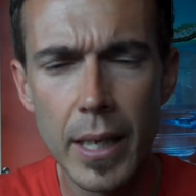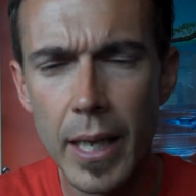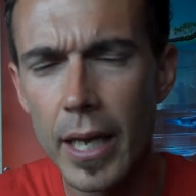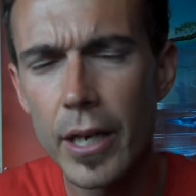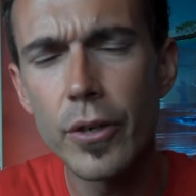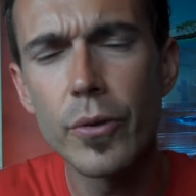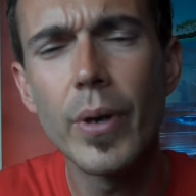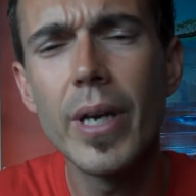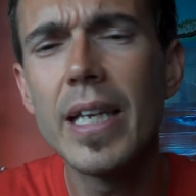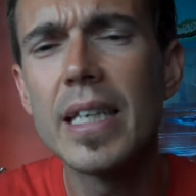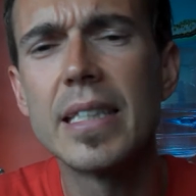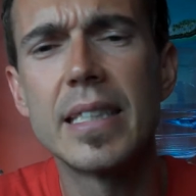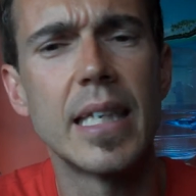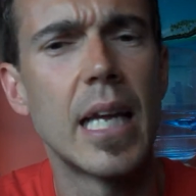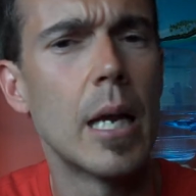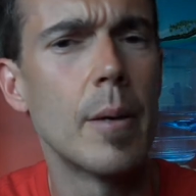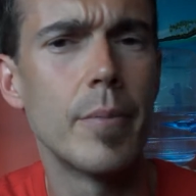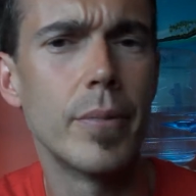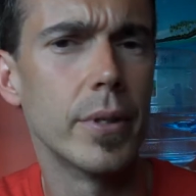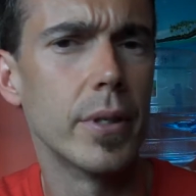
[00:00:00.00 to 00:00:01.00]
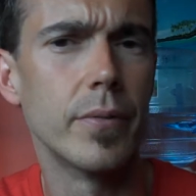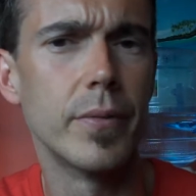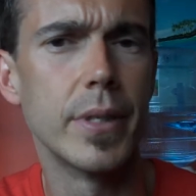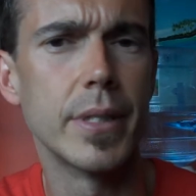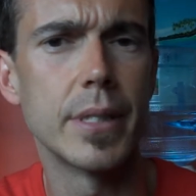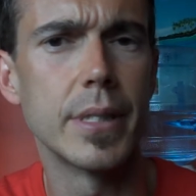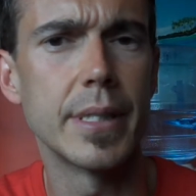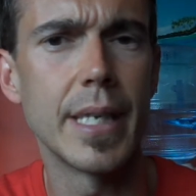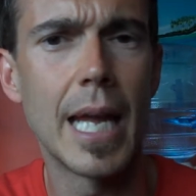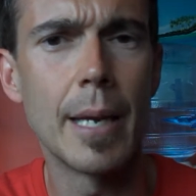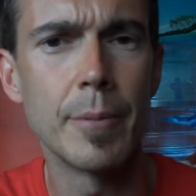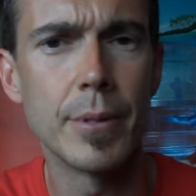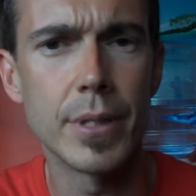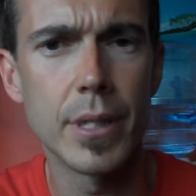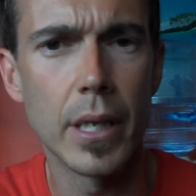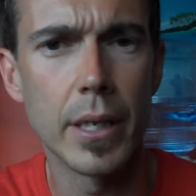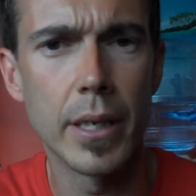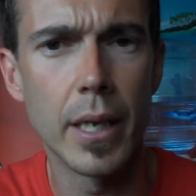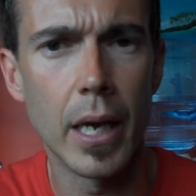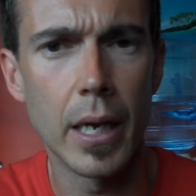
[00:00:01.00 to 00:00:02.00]
And a great example of this is
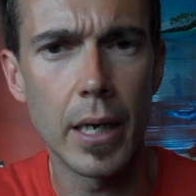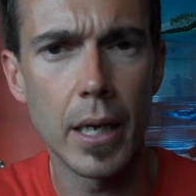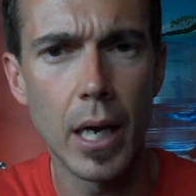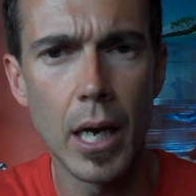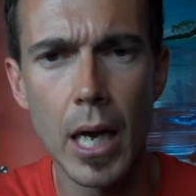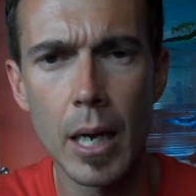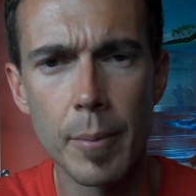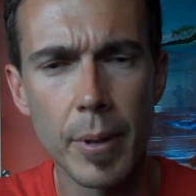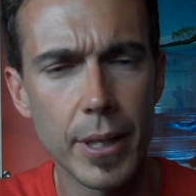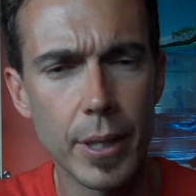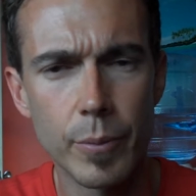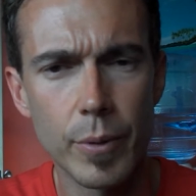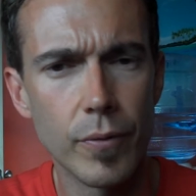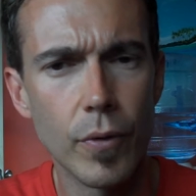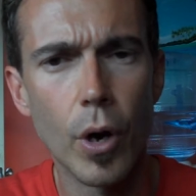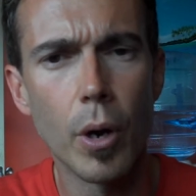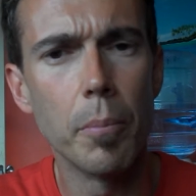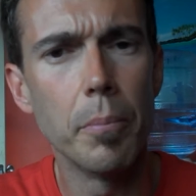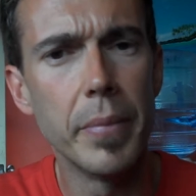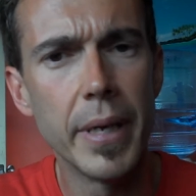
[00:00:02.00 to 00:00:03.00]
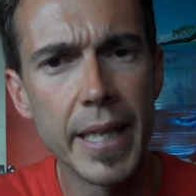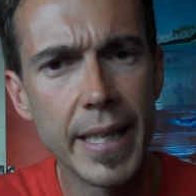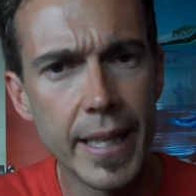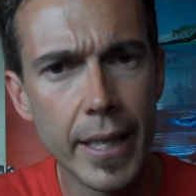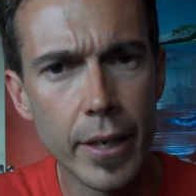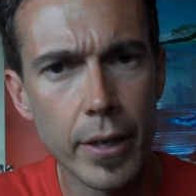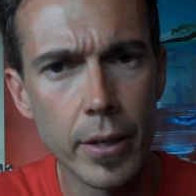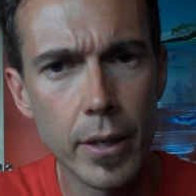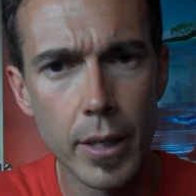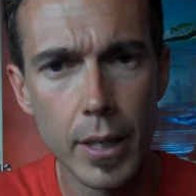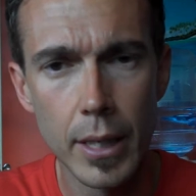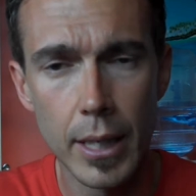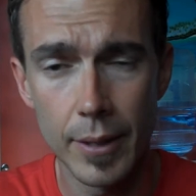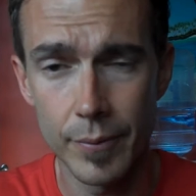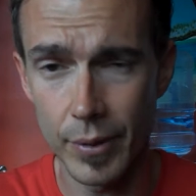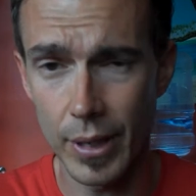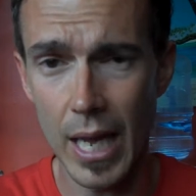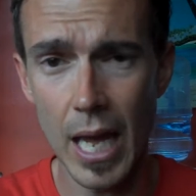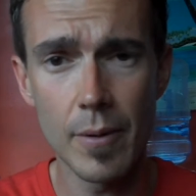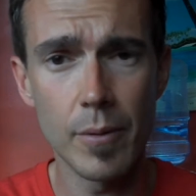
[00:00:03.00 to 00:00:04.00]
Amazon.com. I think we've all been there. If
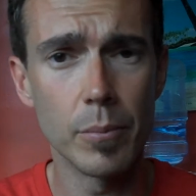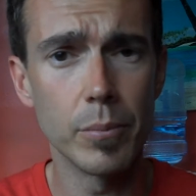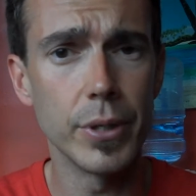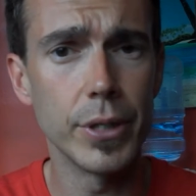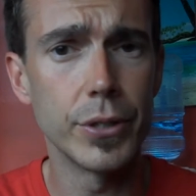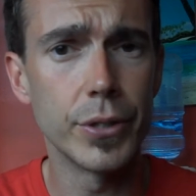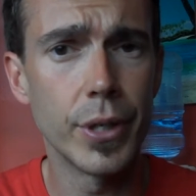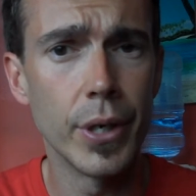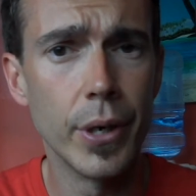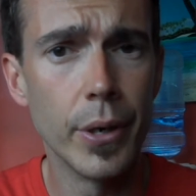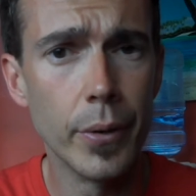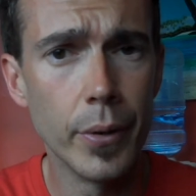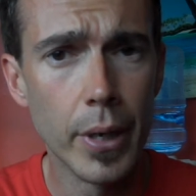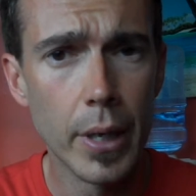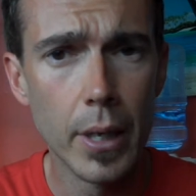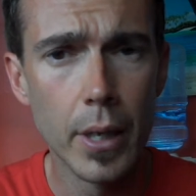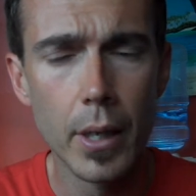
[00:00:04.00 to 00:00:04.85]
you haven't, please go.